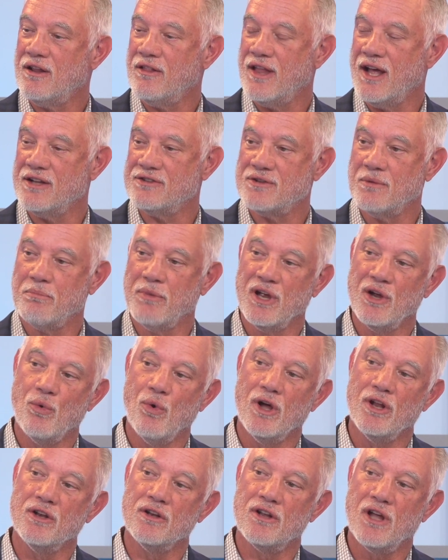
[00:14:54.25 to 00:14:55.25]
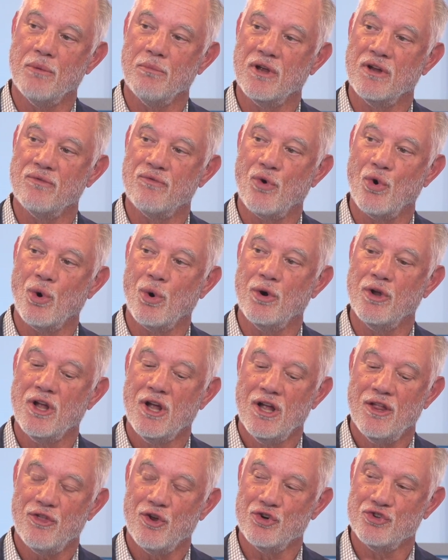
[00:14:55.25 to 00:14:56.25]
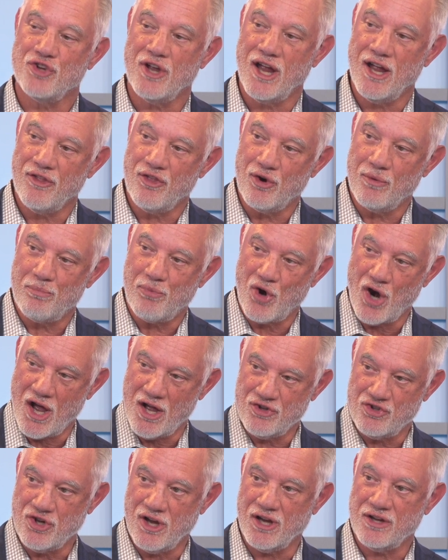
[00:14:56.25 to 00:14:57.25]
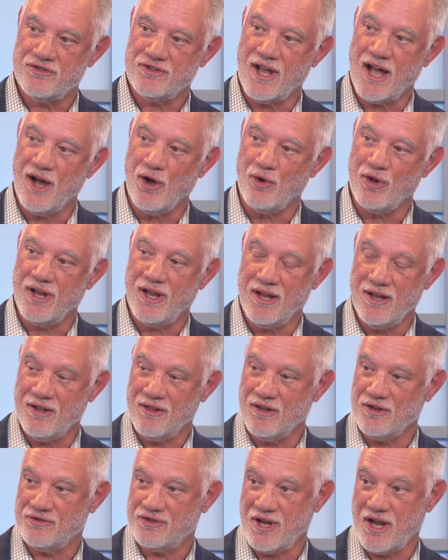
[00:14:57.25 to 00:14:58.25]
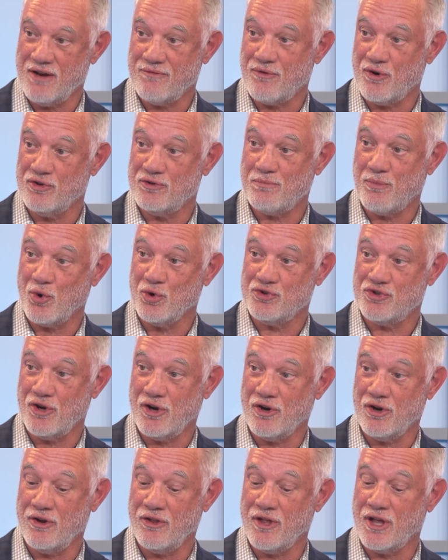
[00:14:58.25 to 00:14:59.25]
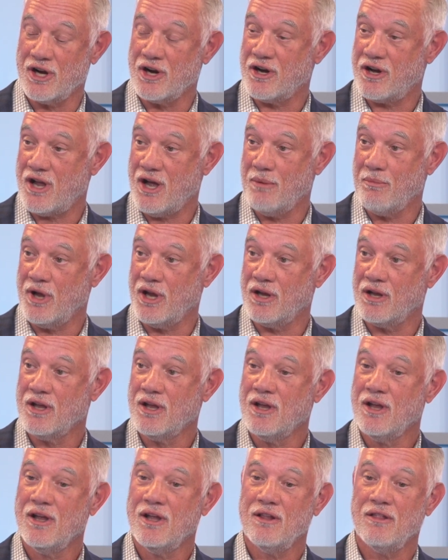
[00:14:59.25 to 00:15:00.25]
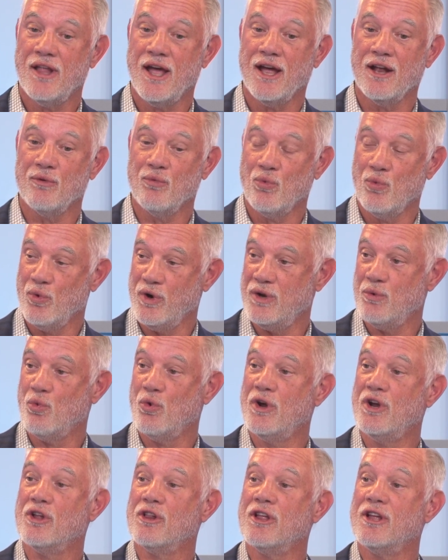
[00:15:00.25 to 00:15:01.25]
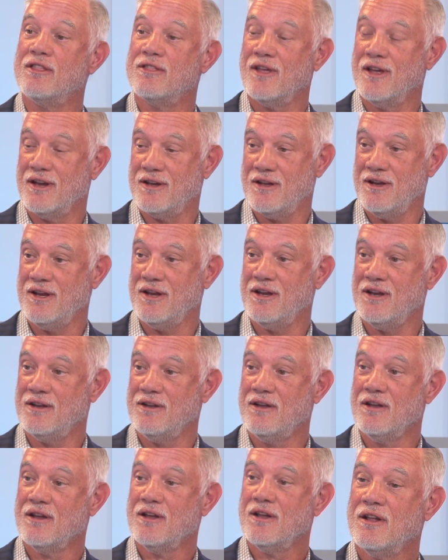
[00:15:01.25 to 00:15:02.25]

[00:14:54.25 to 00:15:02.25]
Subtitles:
That's a big one coming forward. There's other projects out in the Sanford sports area that are coming that we really think need